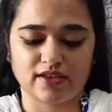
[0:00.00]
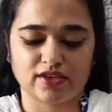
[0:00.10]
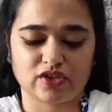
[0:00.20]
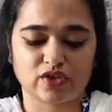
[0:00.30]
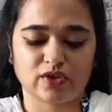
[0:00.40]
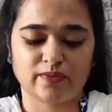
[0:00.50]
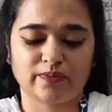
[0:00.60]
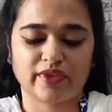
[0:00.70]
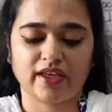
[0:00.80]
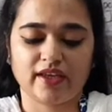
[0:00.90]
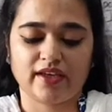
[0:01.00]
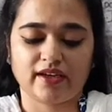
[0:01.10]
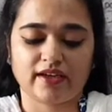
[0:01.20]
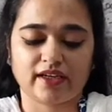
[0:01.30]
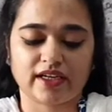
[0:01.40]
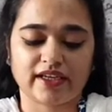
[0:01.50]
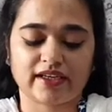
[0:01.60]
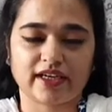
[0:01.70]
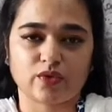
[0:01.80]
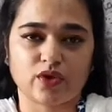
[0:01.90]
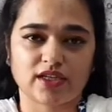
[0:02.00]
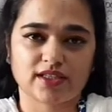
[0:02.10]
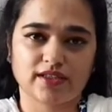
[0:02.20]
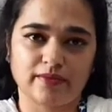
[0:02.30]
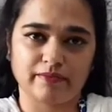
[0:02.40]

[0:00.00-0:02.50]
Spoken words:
So earlier it was